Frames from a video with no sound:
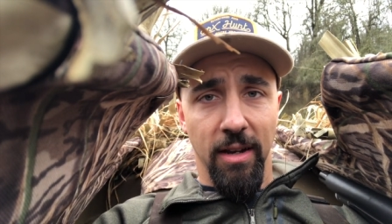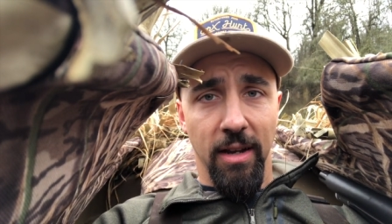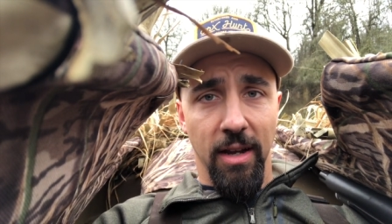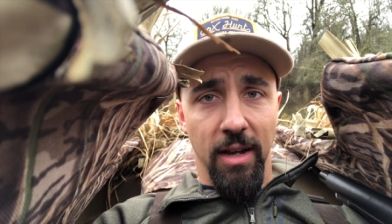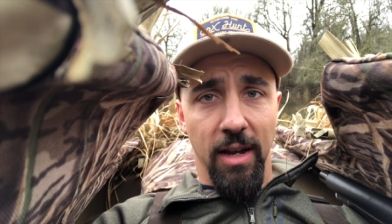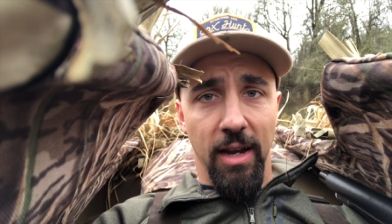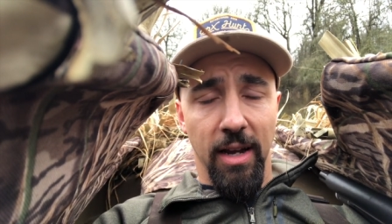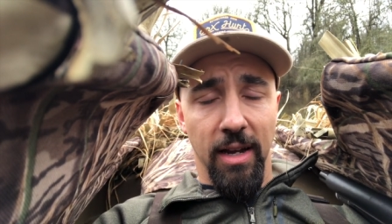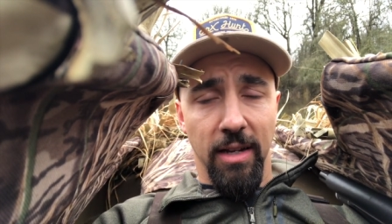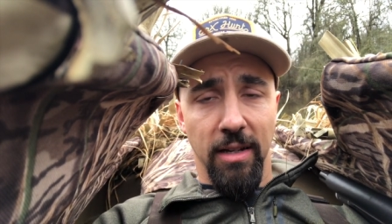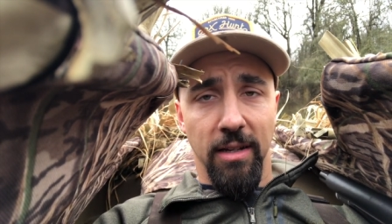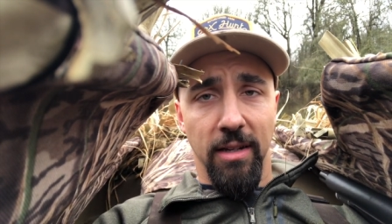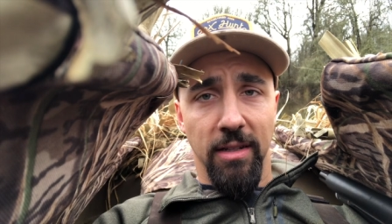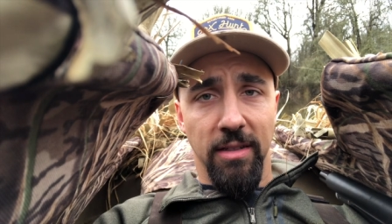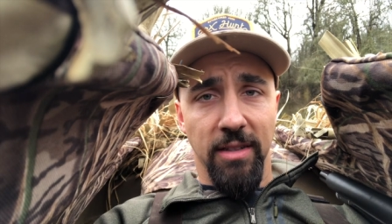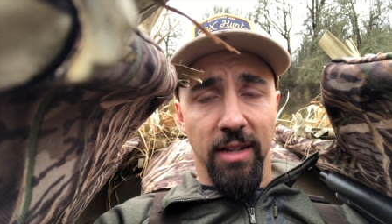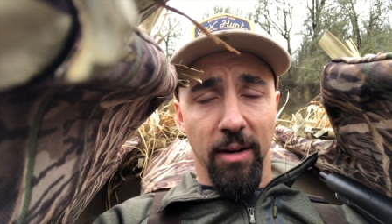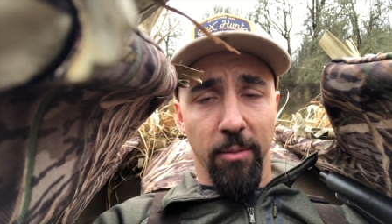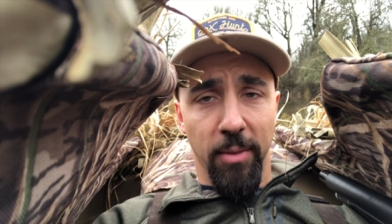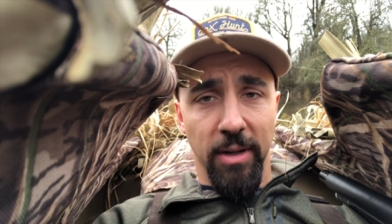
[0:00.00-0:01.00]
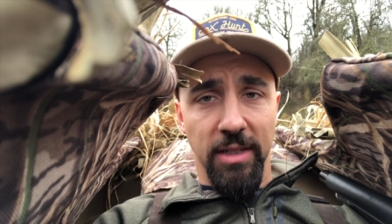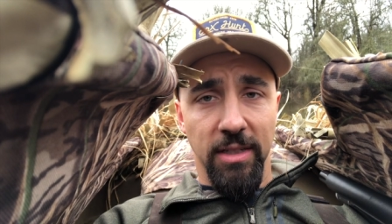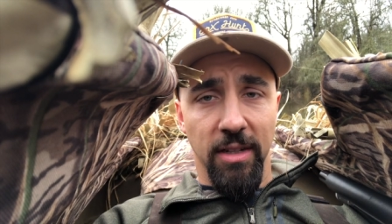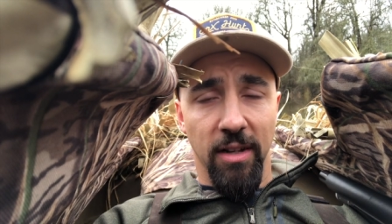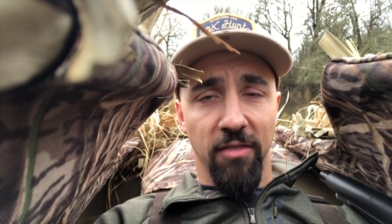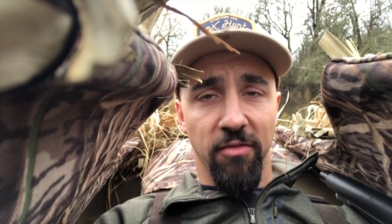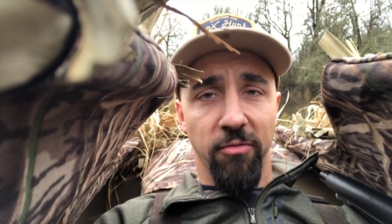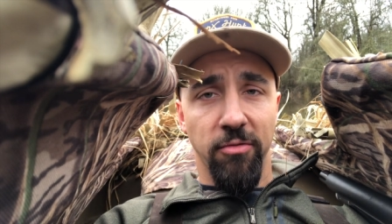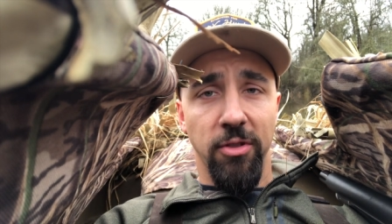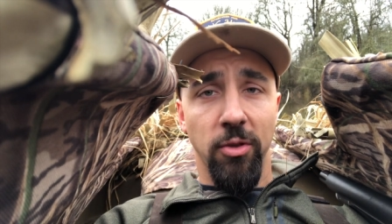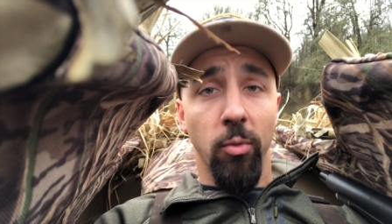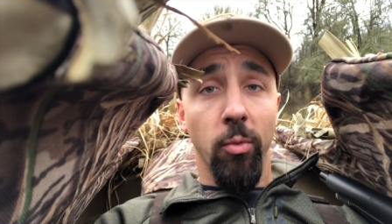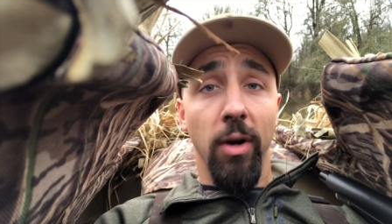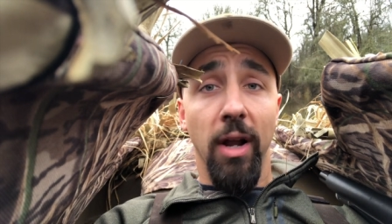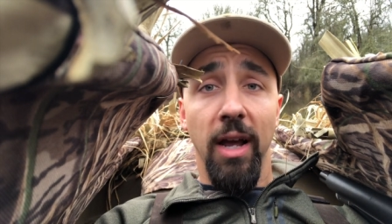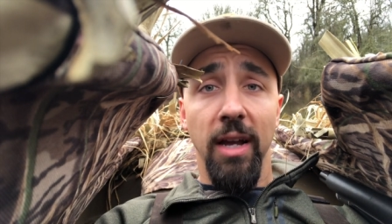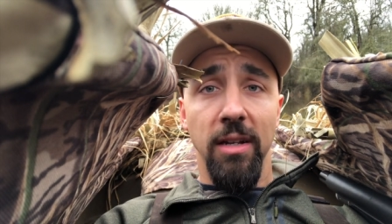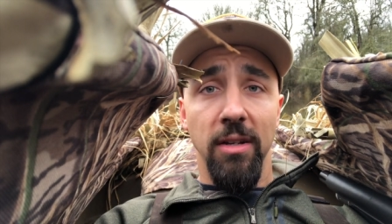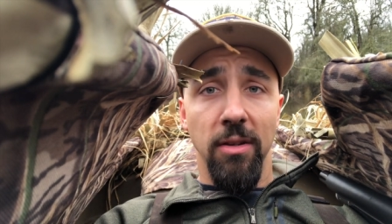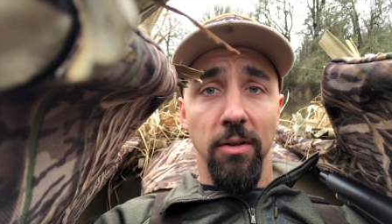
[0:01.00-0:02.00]
and set up my stuff. So
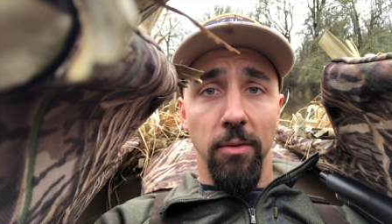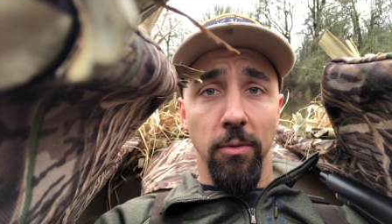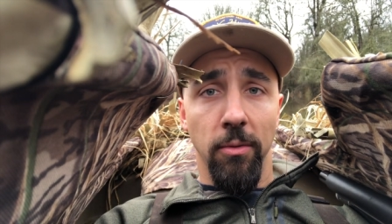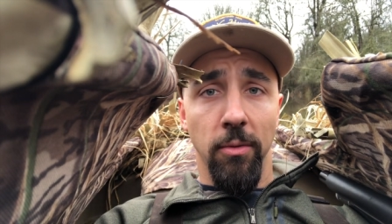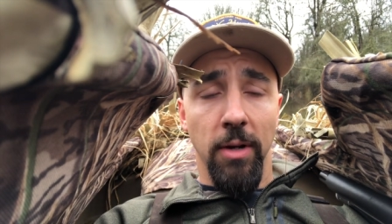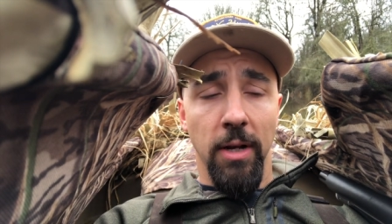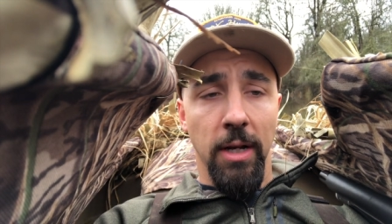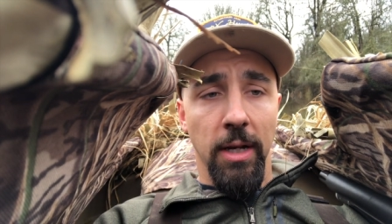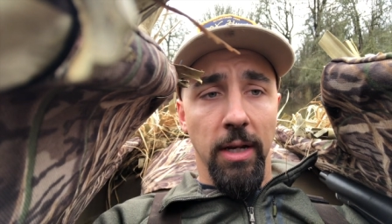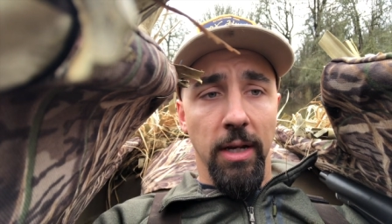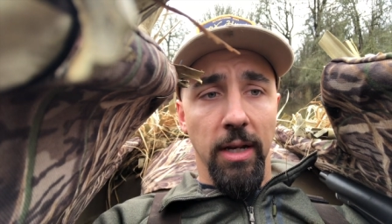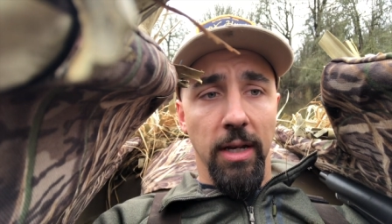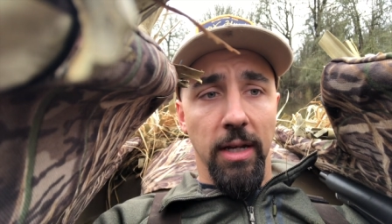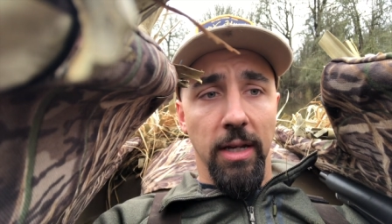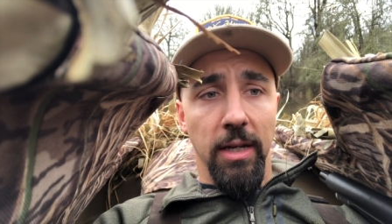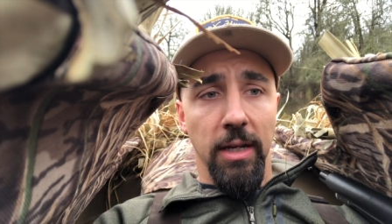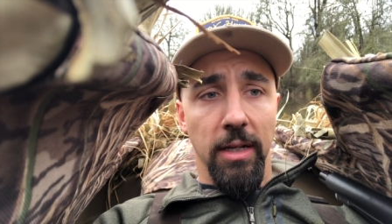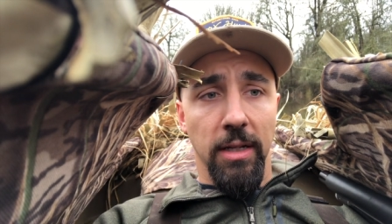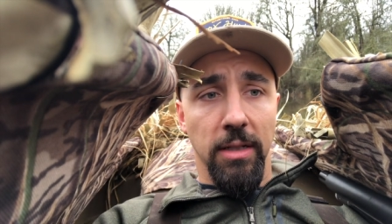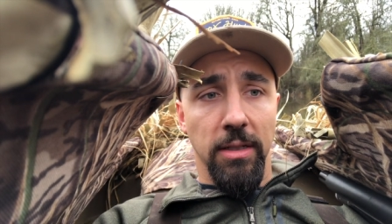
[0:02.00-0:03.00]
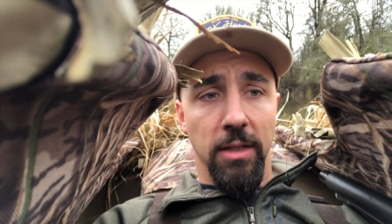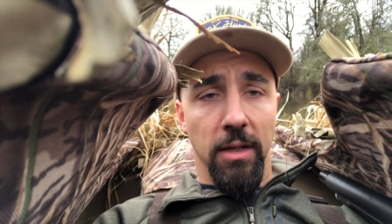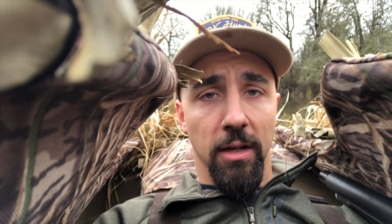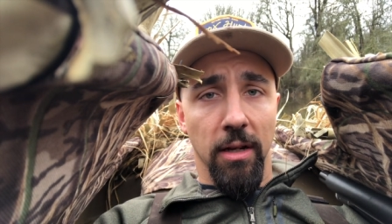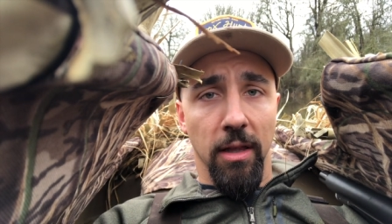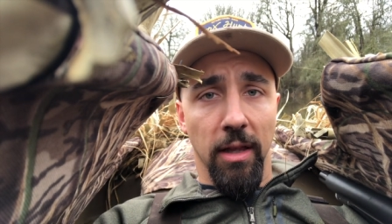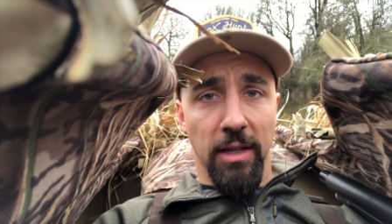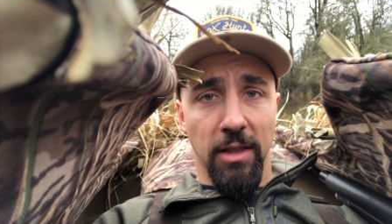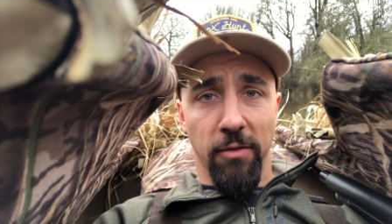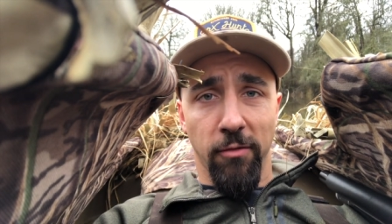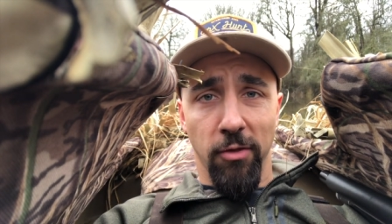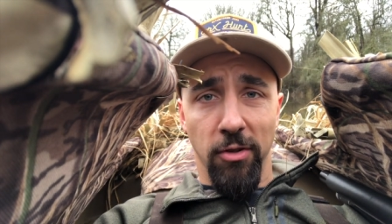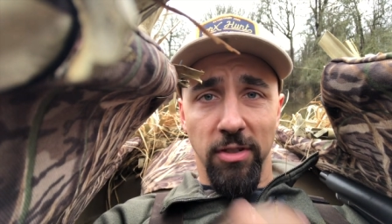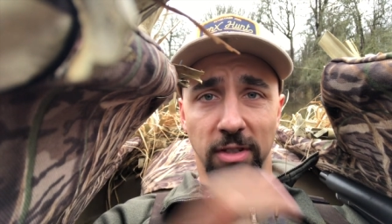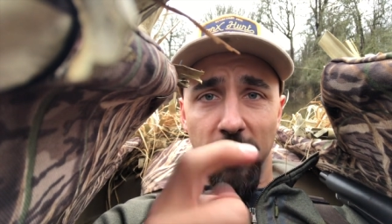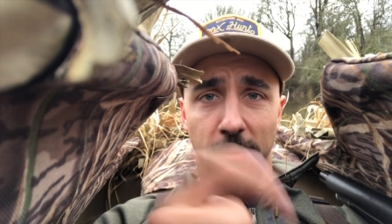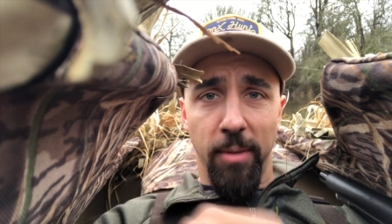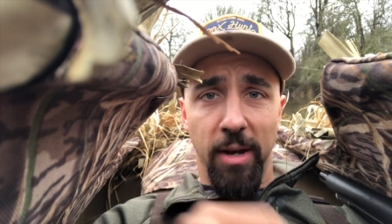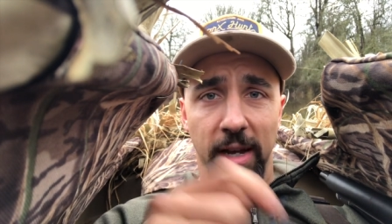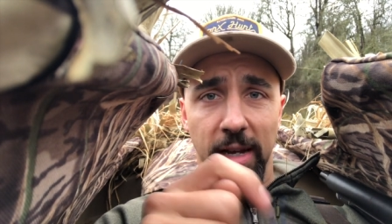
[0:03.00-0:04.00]
what I do is like the
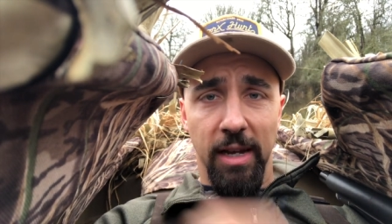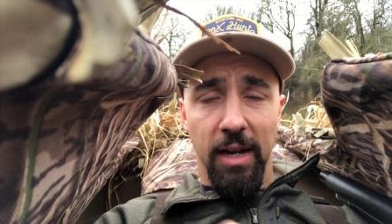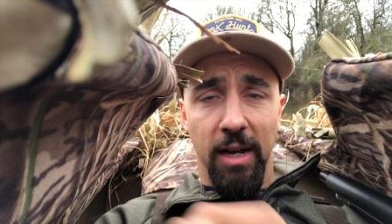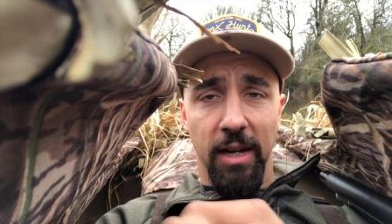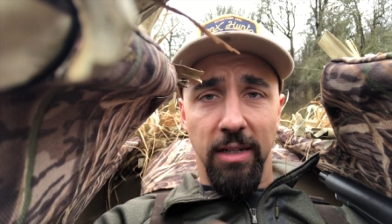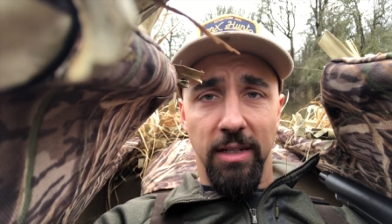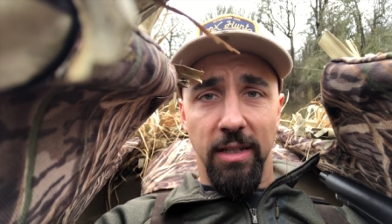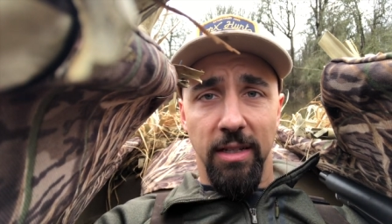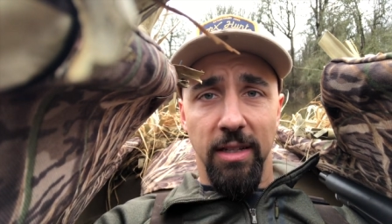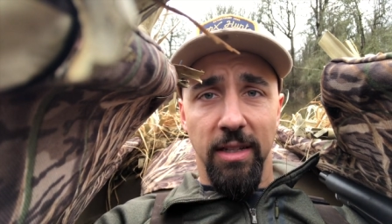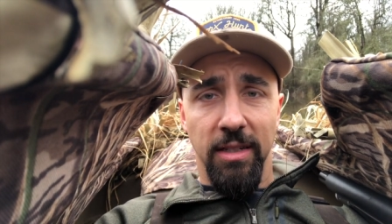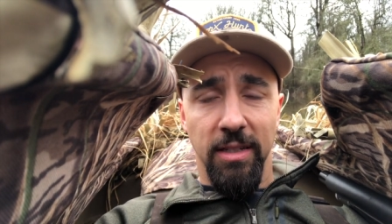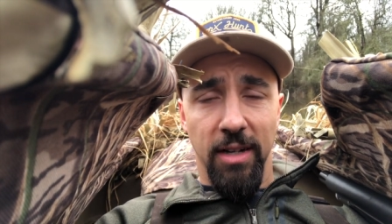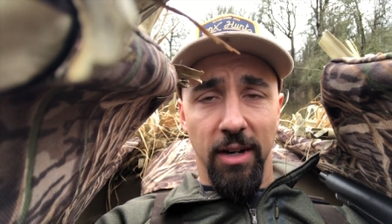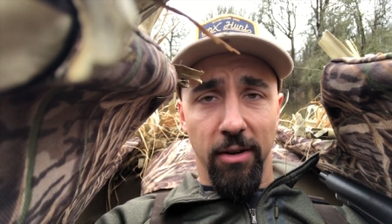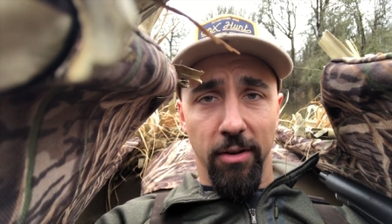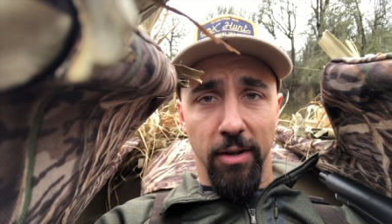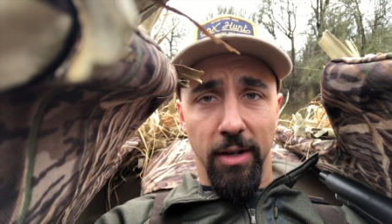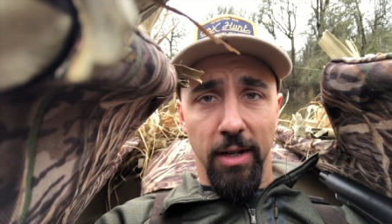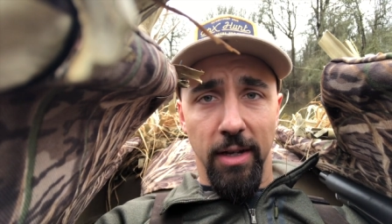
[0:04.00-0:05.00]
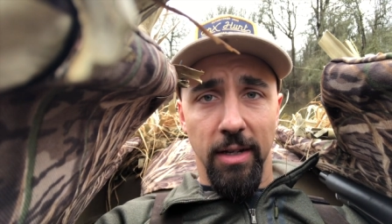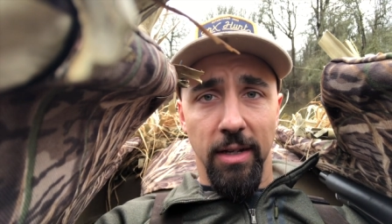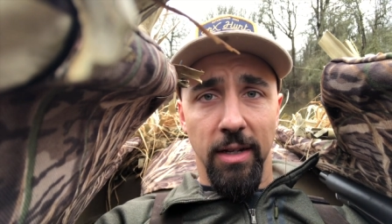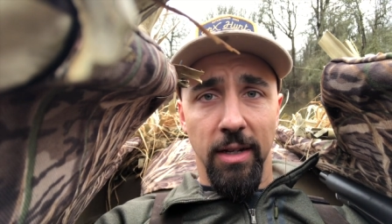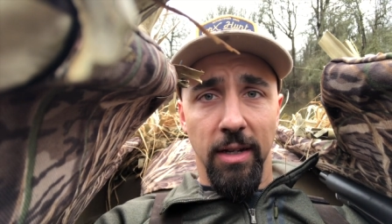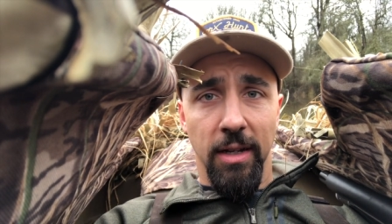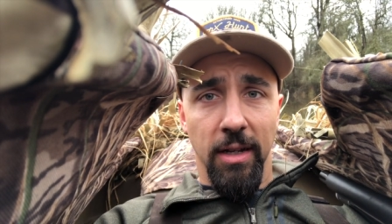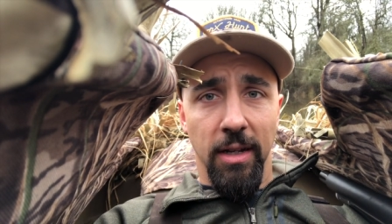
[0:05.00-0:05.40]
first time I hunted this area,